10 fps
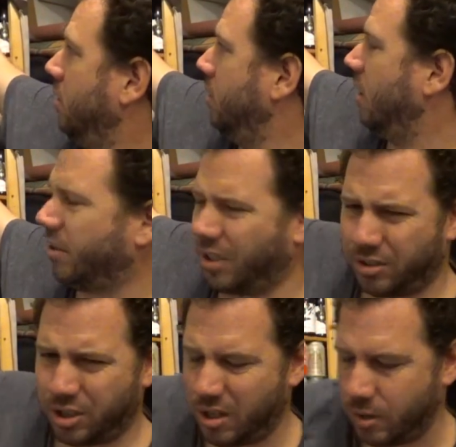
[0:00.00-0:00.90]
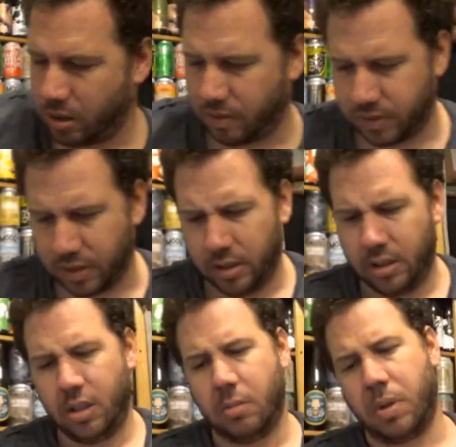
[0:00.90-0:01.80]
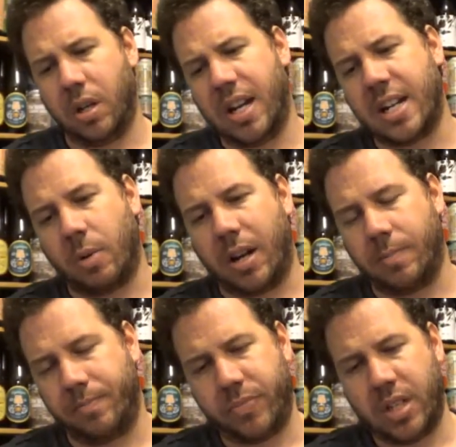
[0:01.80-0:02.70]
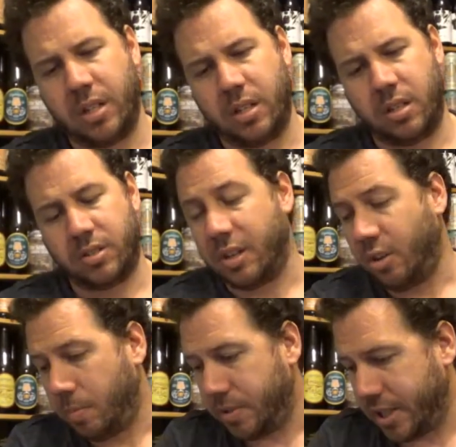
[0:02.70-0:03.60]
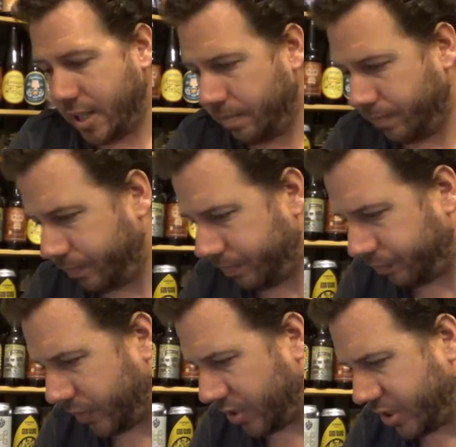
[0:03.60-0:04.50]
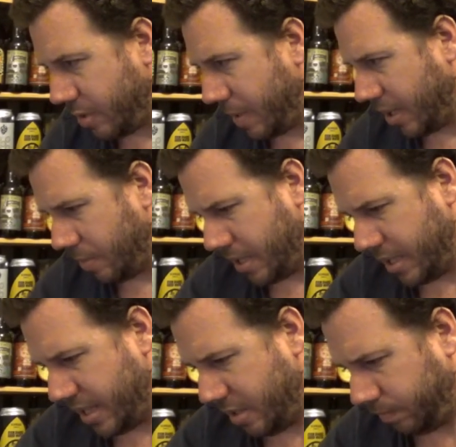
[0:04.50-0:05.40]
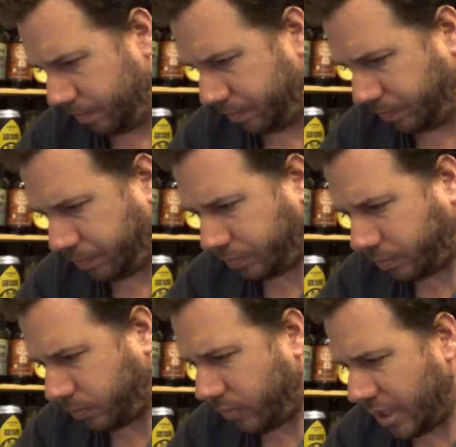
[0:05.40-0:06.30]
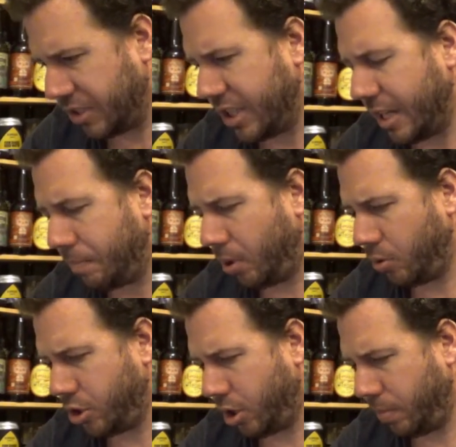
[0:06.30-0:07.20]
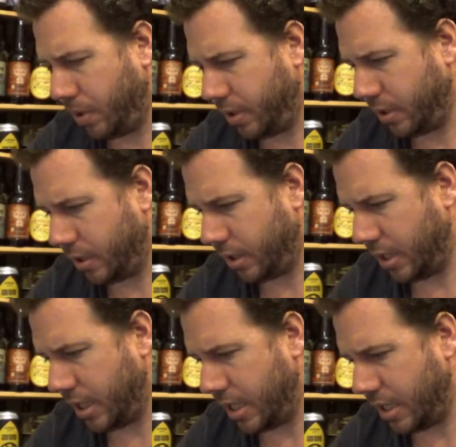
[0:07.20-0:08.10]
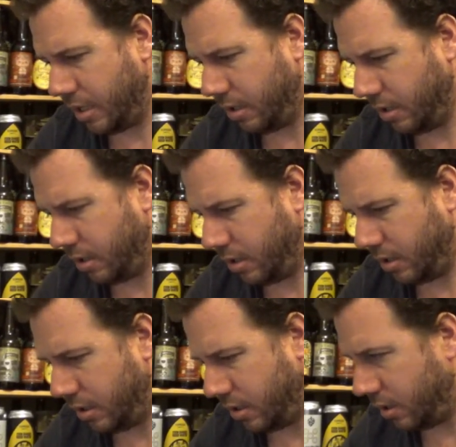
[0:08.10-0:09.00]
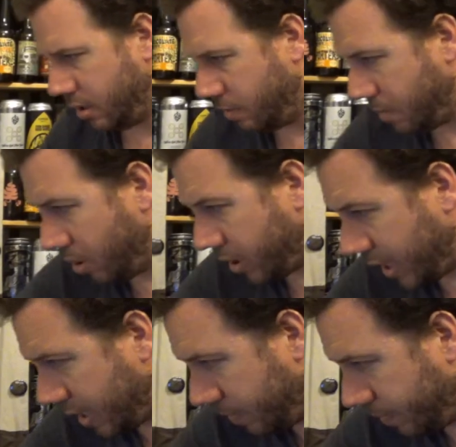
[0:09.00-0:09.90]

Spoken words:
I'll show you after. But anyway, so 9%. I'll tell you about the beer now. So yeah, BrewingCo. In Margate.